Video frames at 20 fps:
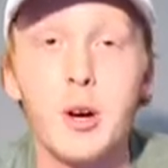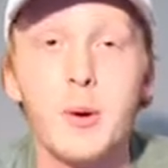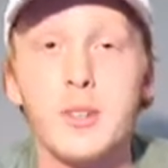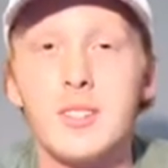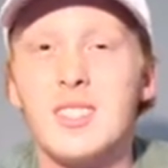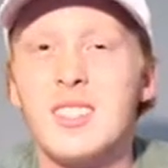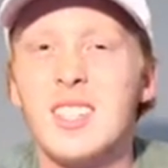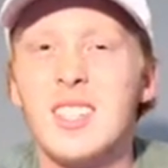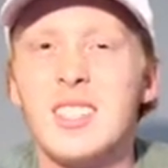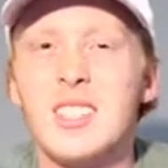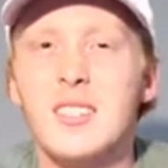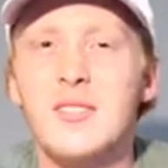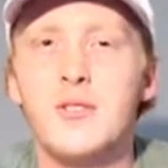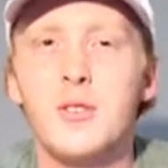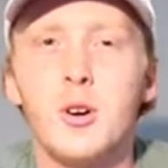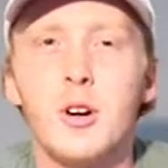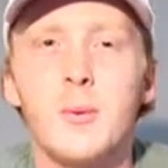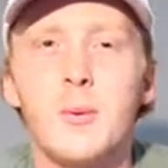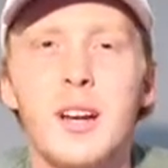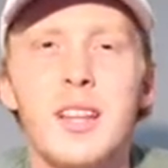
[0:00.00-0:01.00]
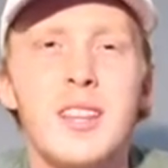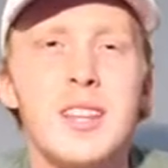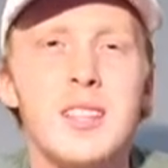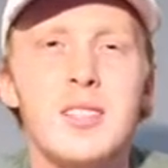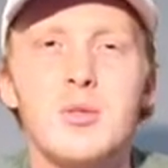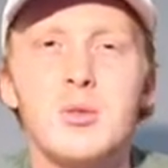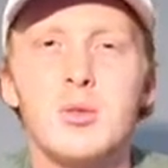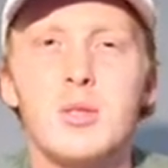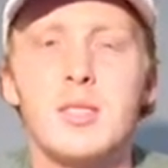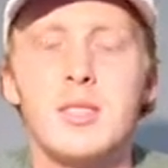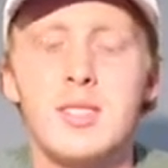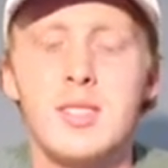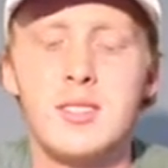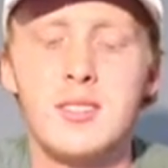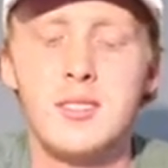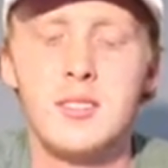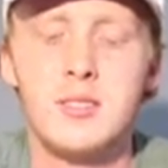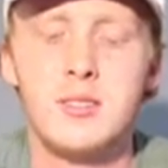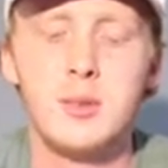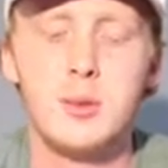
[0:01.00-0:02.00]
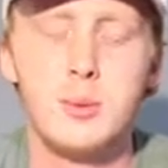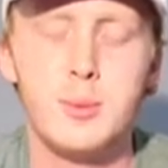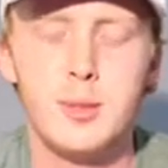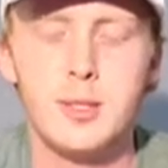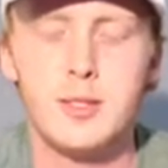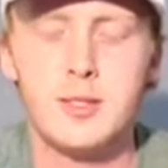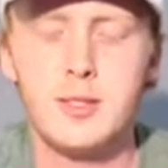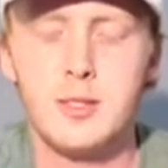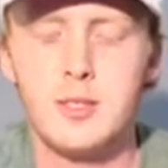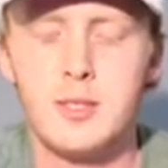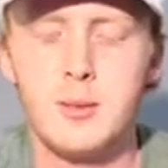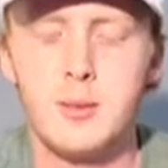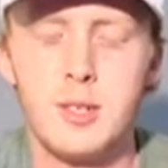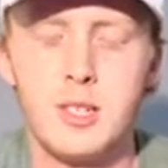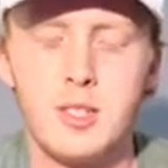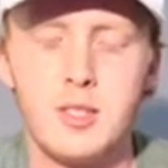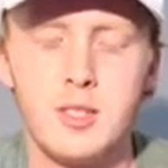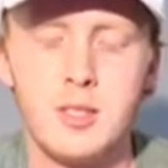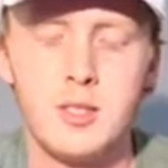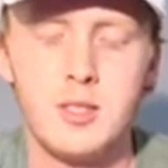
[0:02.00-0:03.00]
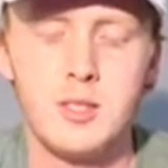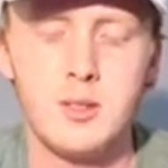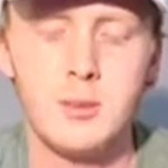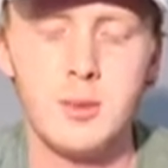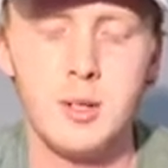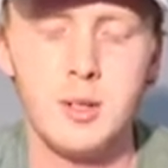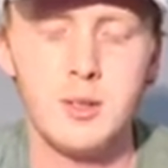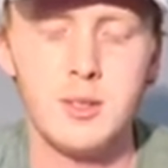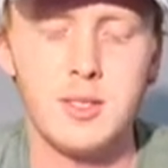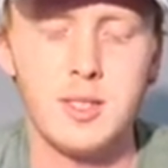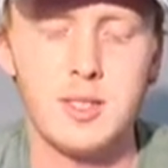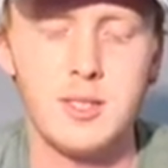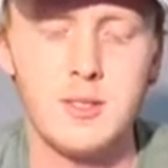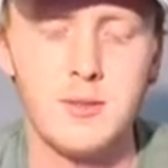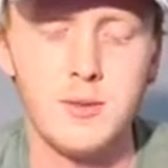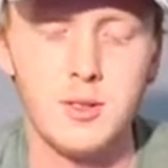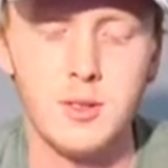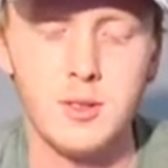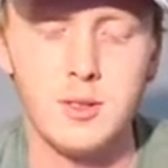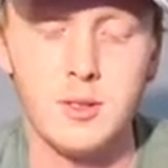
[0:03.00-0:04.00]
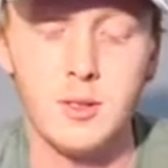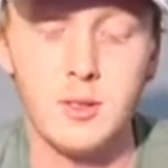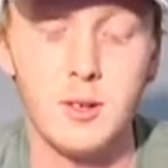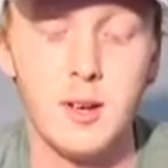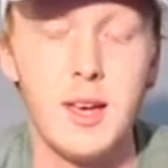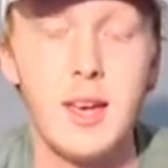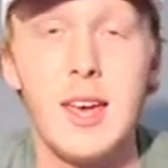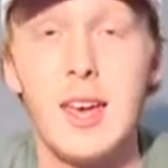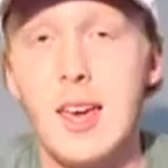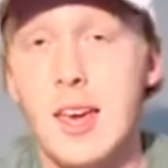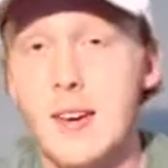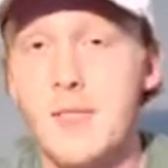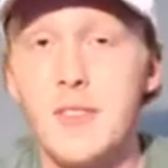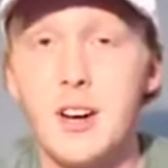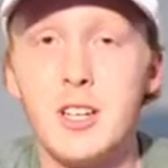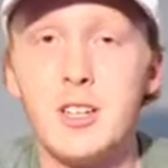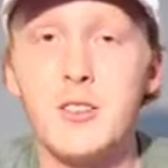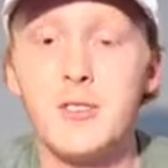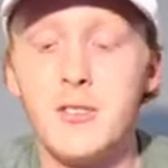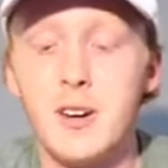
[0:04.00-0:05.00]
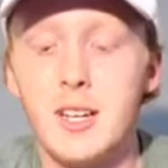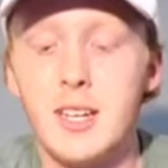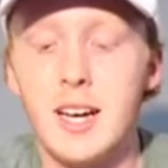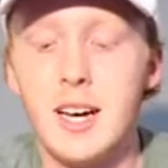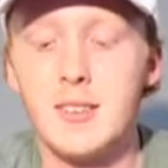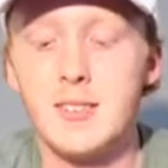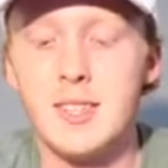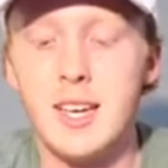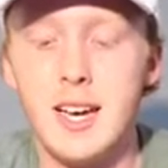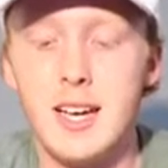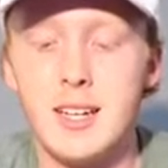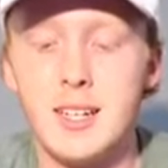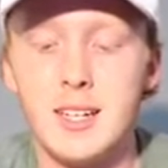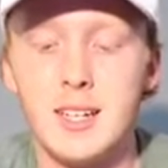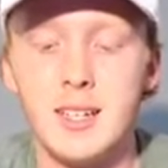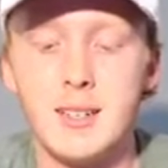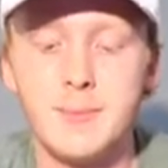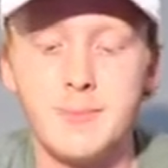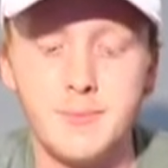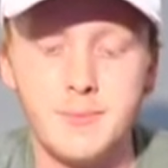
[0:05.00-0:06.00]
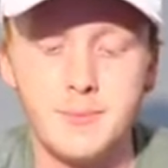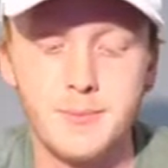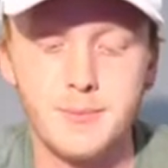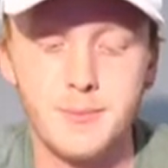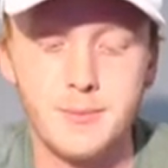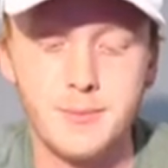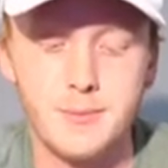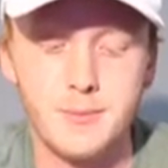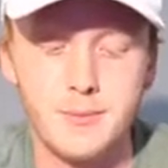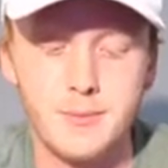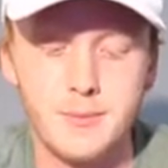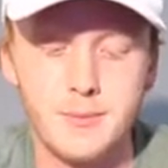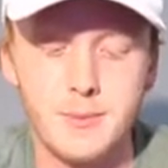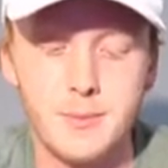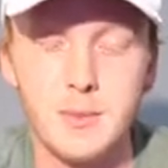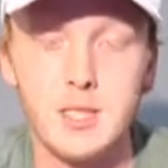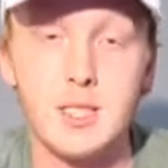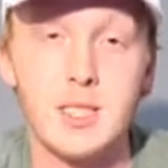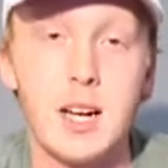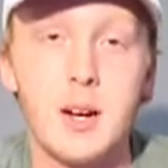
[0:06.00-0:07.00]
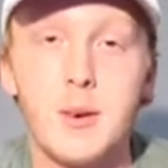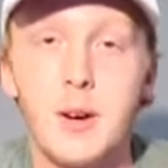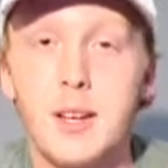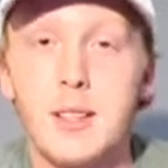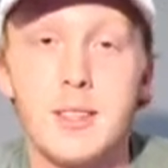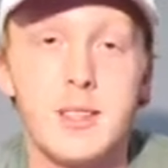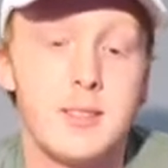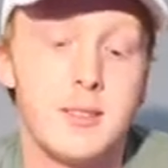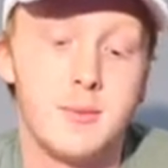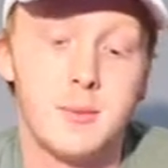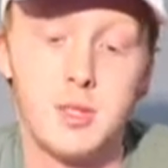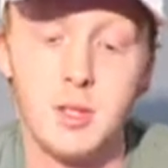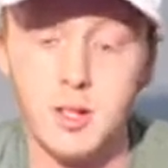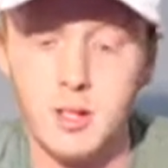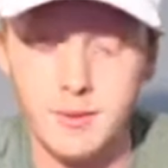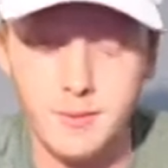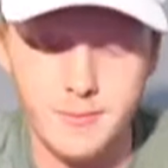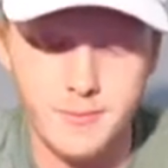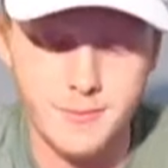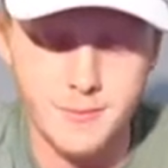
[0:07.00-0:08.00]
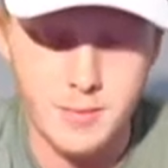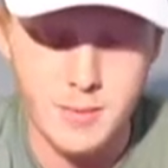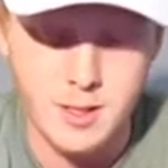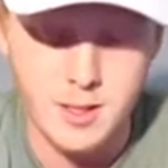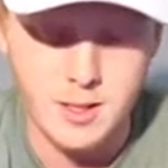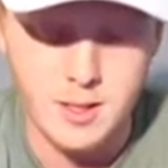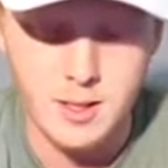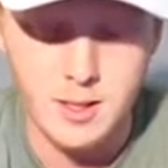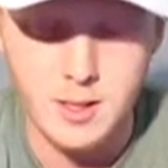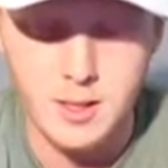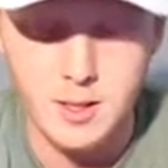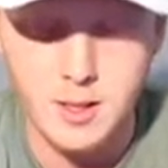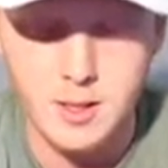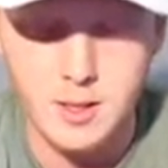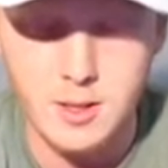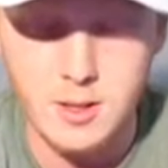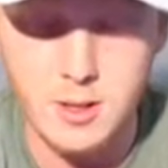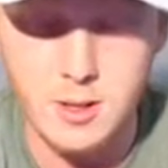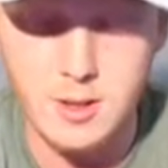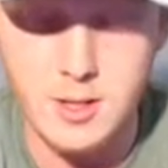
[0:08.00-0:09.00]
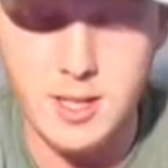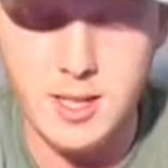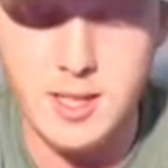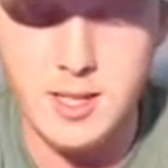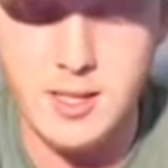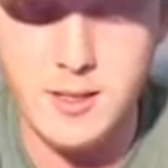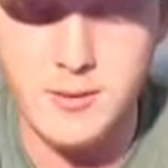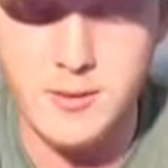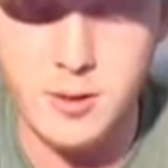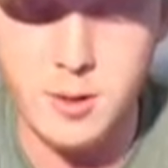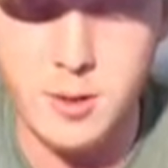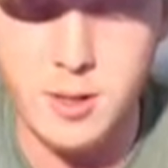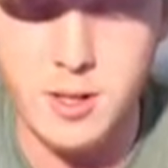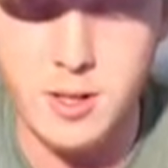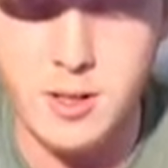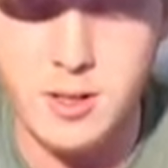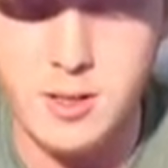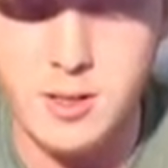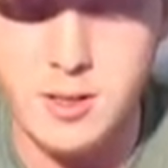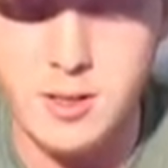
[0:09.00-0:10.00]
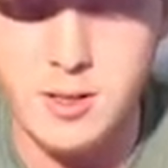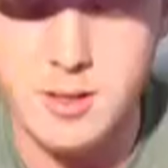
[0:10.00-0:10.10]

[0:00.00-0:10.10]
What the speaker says: go with 64, but I think there was only 62, but just to make sure, I'm gonna go with 64. So if I do find out that it's not right, then I'm sorry. So 64.